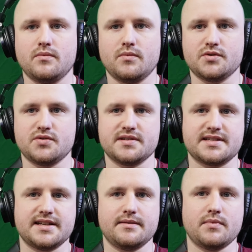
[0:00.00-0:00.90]
we'll do the
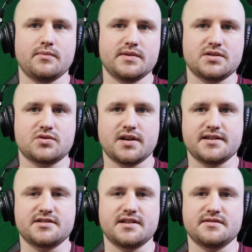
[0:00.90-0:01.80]
same when we
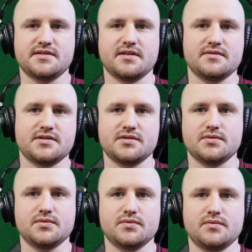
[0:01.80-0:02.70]
transgender down
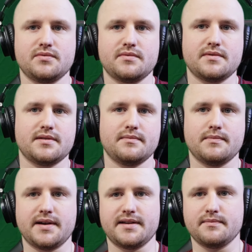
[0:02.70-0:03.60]
to
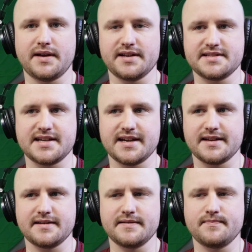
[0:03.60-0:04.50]
minus
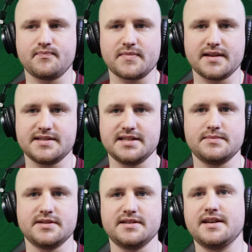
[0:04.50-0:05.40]
10
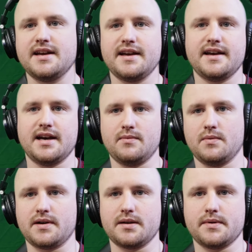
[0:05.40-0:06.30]
dB, and we'll
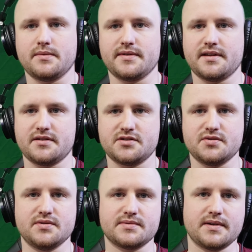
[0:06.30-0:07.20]
muck about with the other
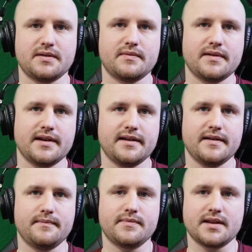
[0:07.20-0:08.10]
two as well.
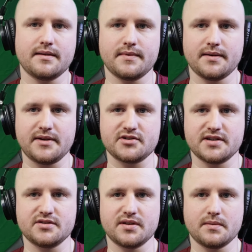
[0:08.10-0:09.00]
I might try
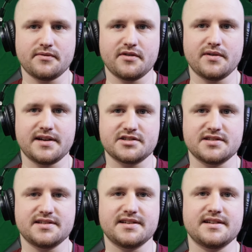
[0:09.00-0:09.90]
and do that without
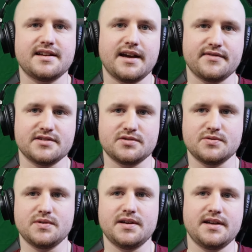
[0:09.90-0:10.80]
actually having
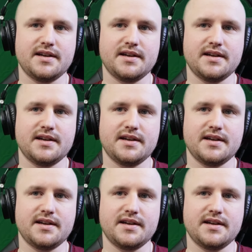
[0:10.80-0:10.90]
to